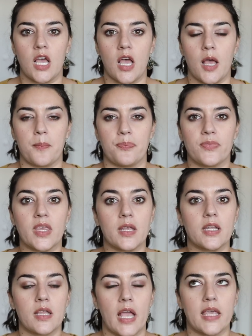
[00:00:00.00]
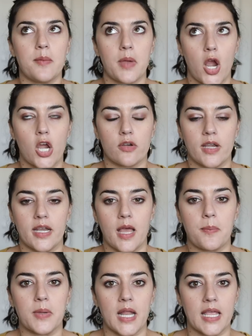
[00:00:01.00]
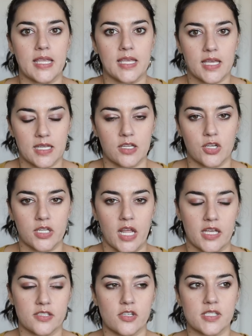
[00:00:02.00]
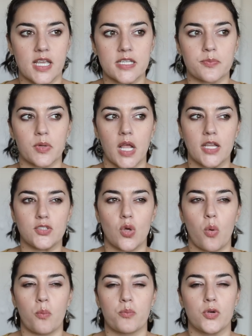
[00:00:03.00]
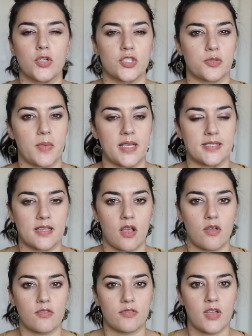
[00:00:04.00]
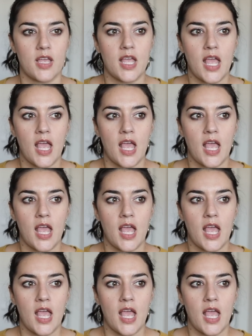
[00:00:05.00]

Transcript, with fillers: um, get I get my heart rate up and I get a good exercise, but I don't push myself.